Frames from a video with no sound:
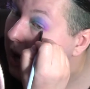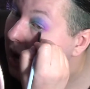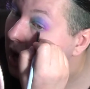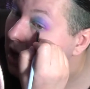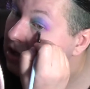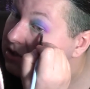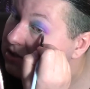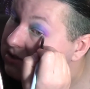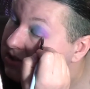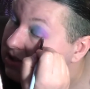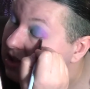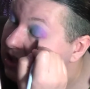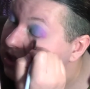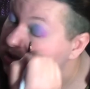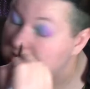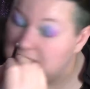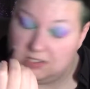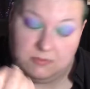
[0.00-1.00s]
It just
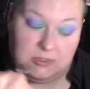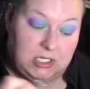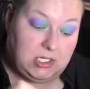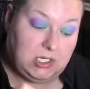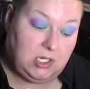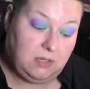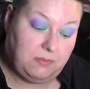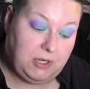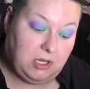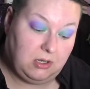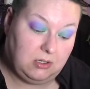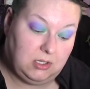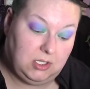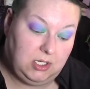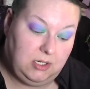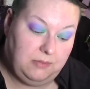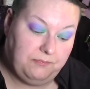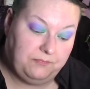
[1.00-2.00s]
likes humidity,
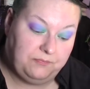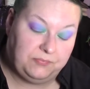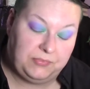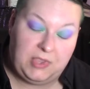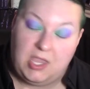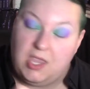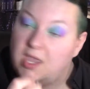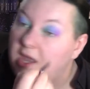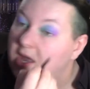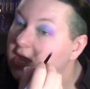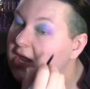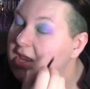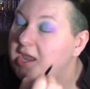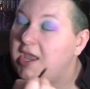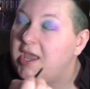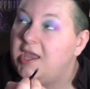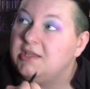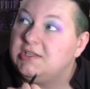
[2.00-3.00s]
apparently,
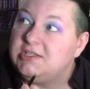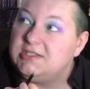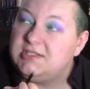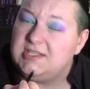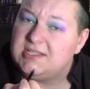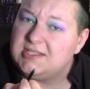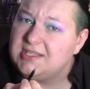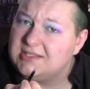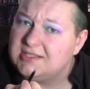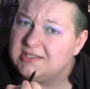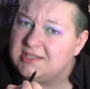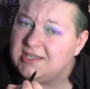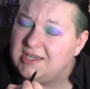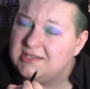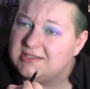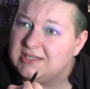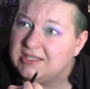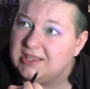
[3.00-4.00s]
and I had to
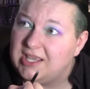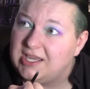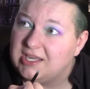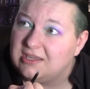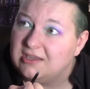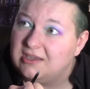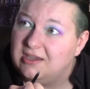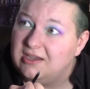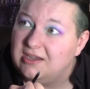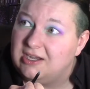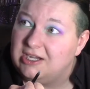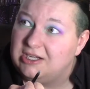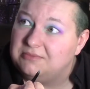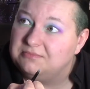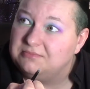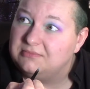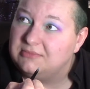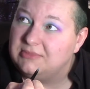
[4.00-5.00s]
desensitize it, like,
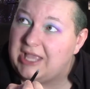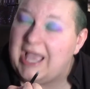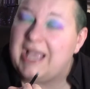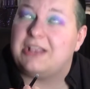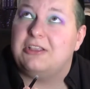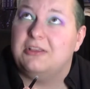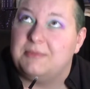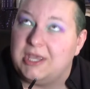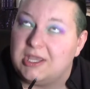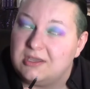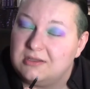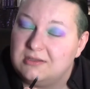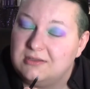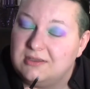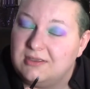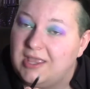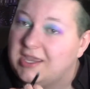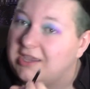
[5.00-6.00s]
um, acclimate
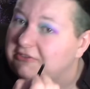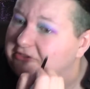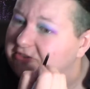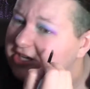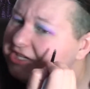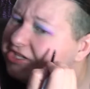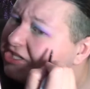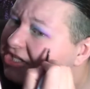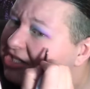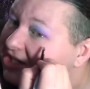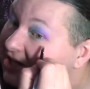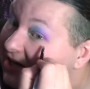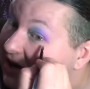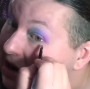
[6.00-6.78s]
it, like a fish,